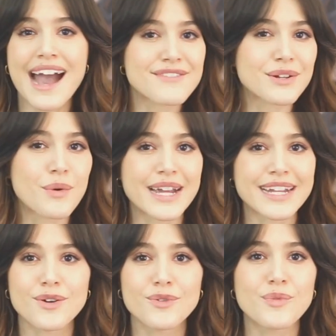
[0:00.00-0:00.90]
haven't
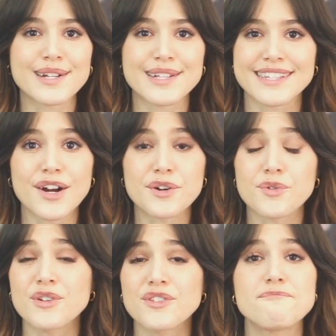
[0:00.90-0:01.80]
quite known where to
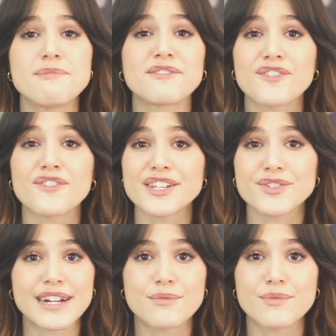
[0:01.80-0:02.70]
start or you've been
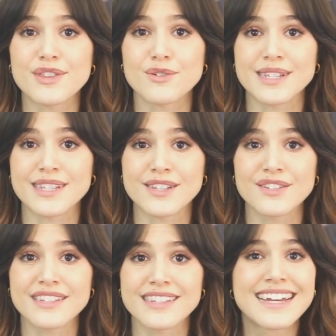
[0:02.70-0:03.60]
frustrated with your
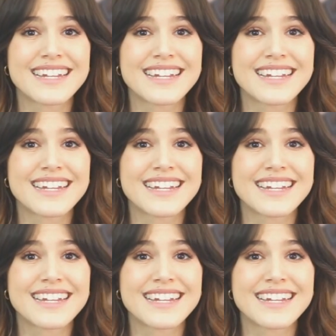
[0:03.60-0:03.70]
results,